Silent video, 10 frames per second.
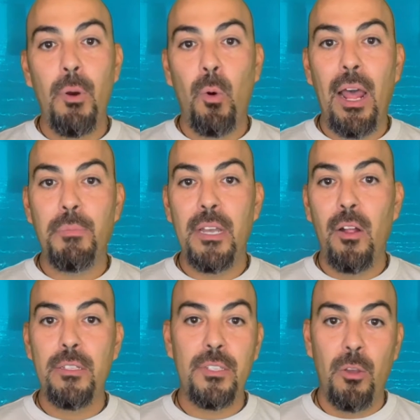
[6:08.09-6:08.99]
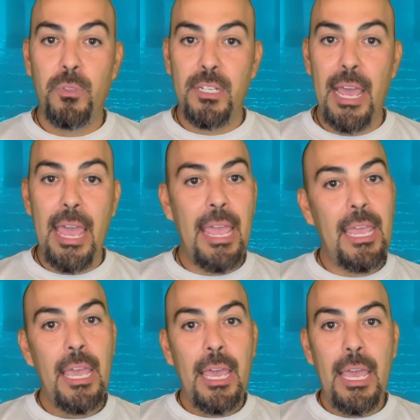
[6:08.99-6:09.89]
But what I'm telling, so
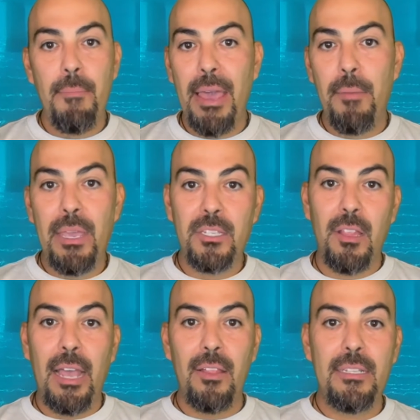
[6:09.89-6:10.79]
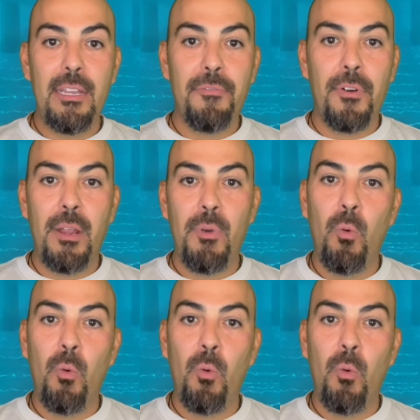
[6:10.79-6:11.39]
today it may be slightly different,